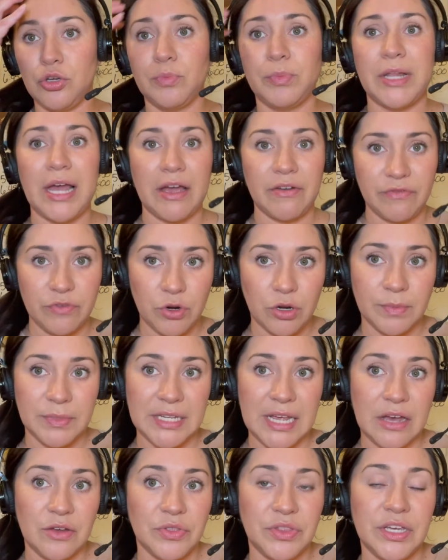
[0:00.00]
platforms
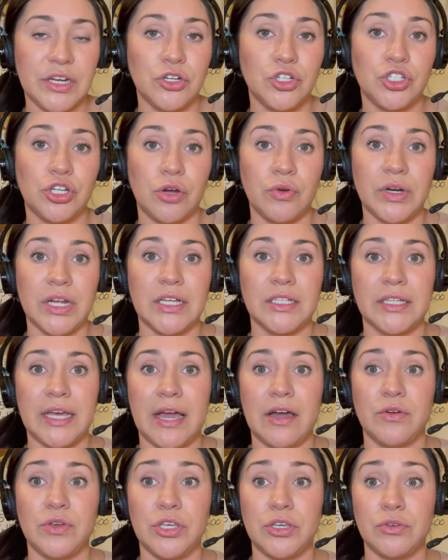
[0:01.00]
out there don't
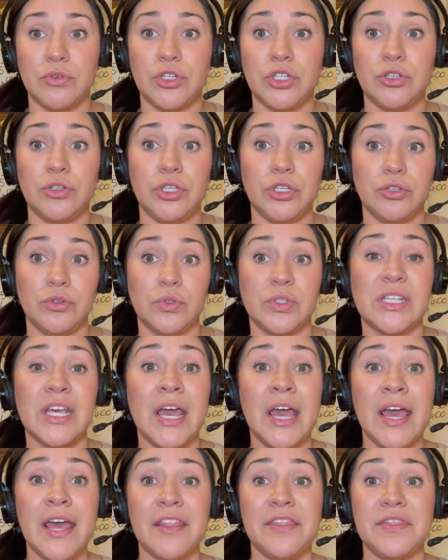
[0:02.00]
allow you to use
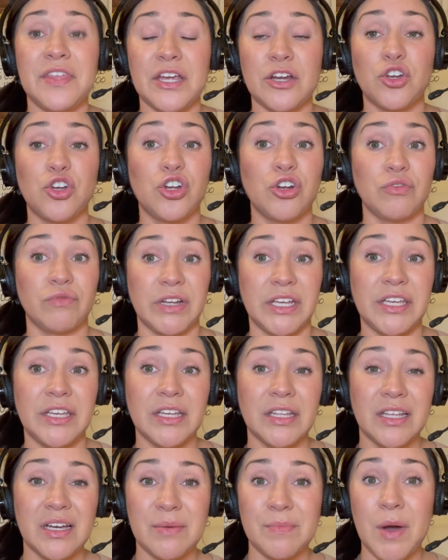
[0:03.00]
their
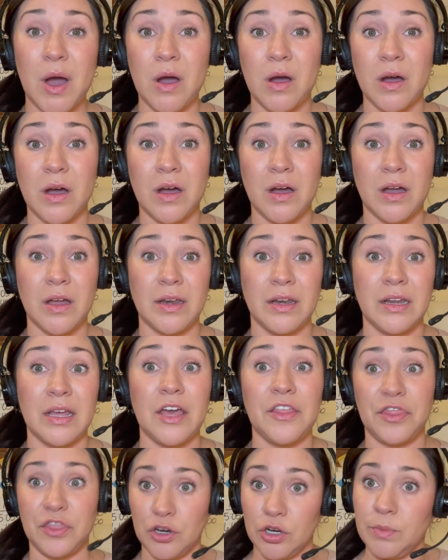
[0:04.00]
curriculum on
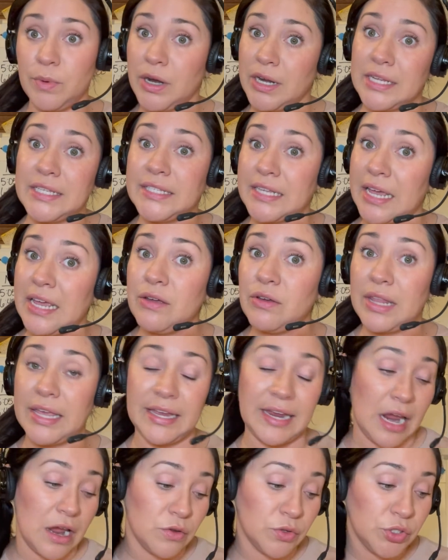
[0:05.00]
a third-party site
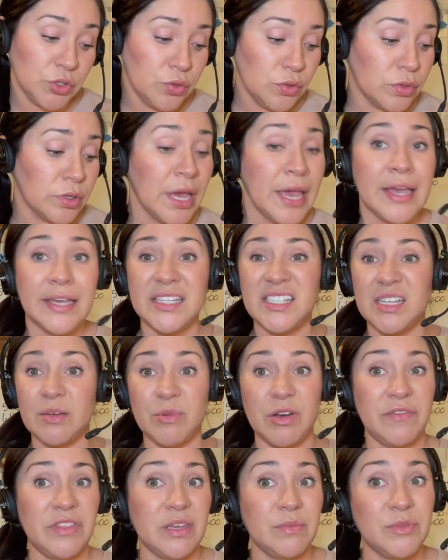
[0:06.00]
like Outschool. Some
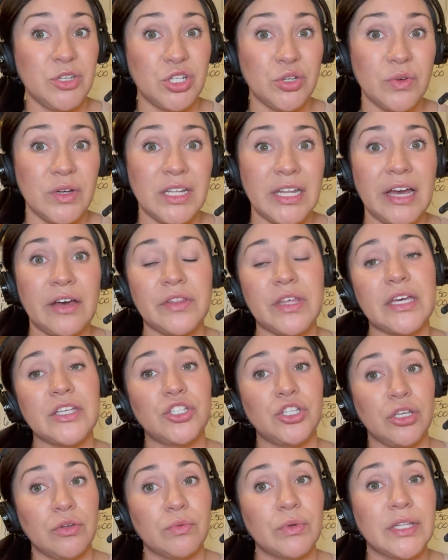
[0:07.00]
of them do allow that,
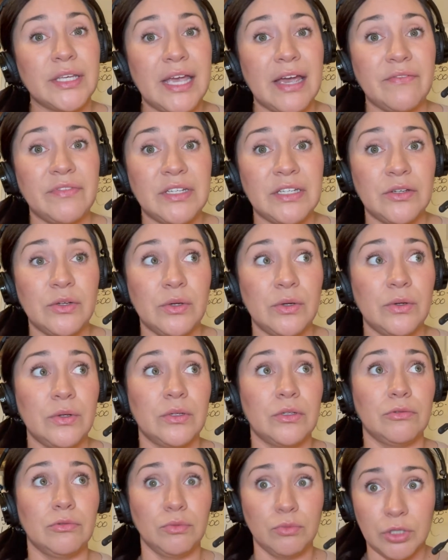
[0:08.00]
so you really have to
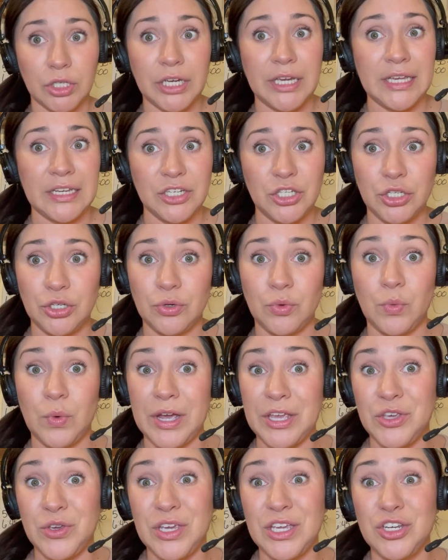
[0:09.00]
look into
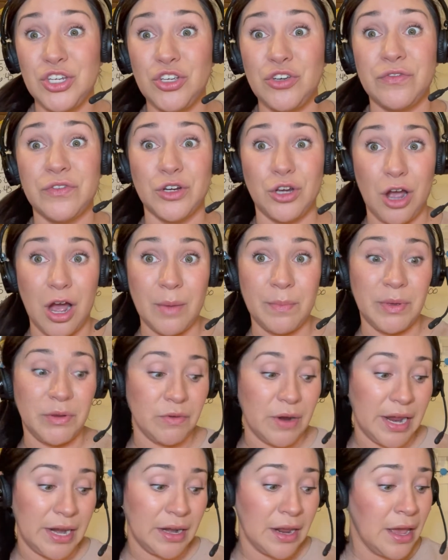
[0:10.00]
what you can do for
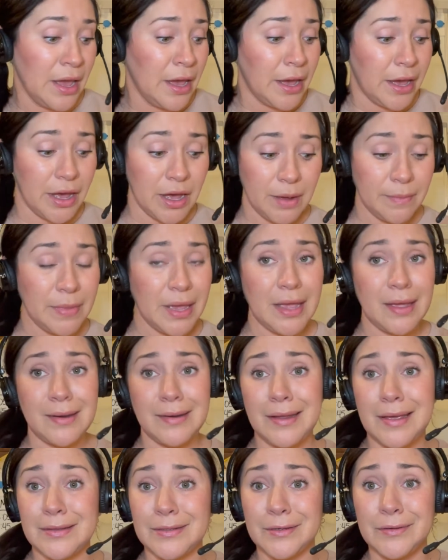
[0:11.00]
copyright.
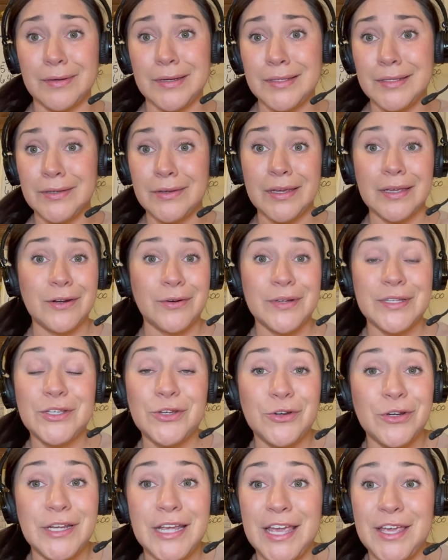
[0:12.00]
And as always, you can always
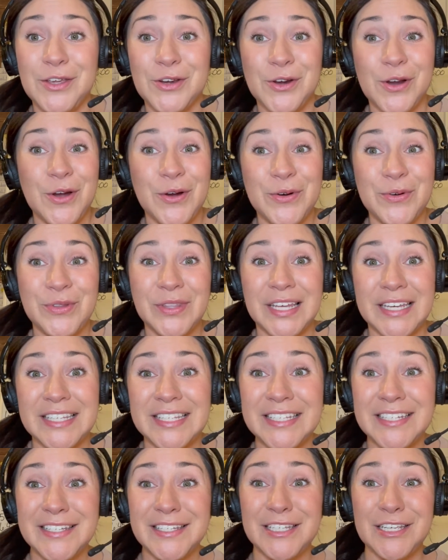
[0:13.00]
create your own
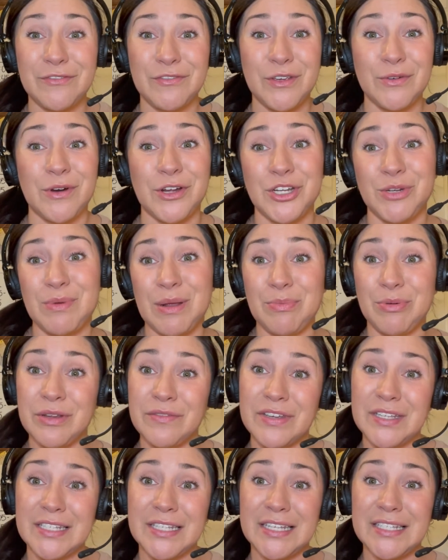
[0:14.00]
lessons. If you watched my
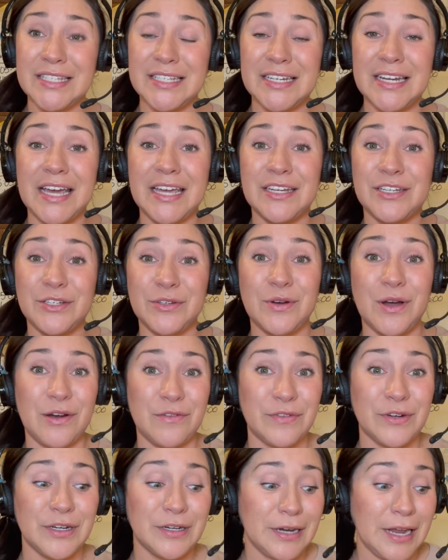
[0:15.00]
previous lesson, I do
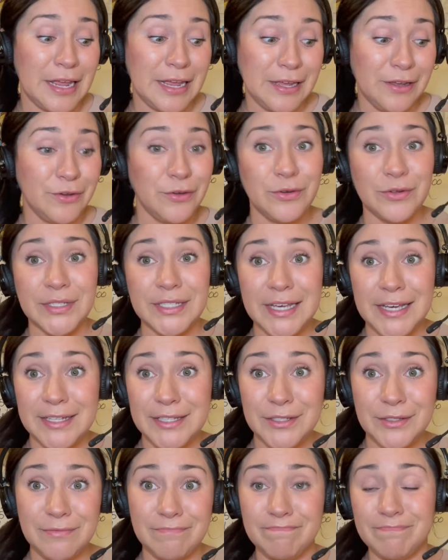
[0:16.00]
offer a Google
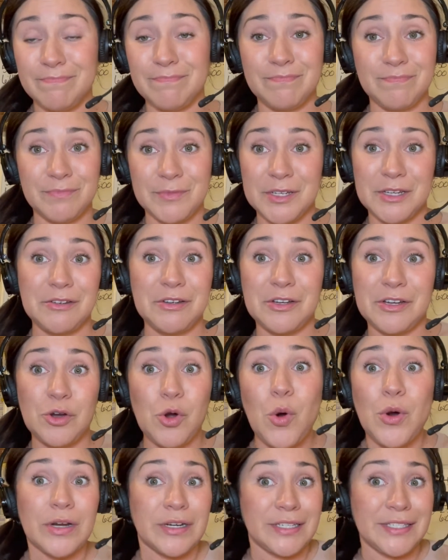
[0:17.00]
Slides
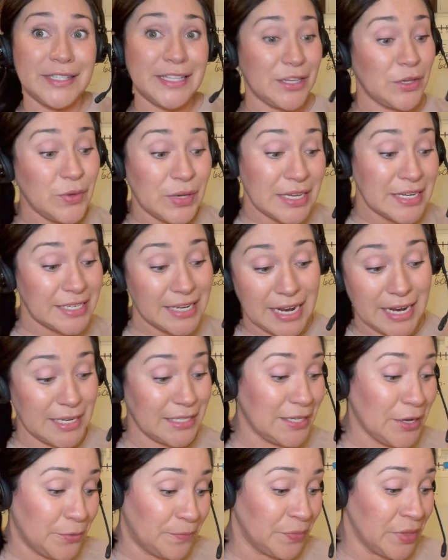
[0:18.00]
course that you can take.
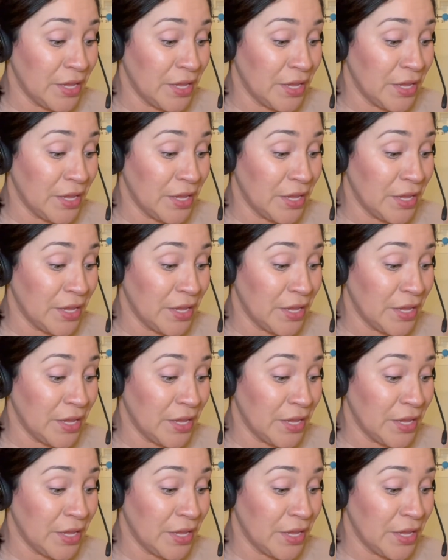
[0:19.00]
So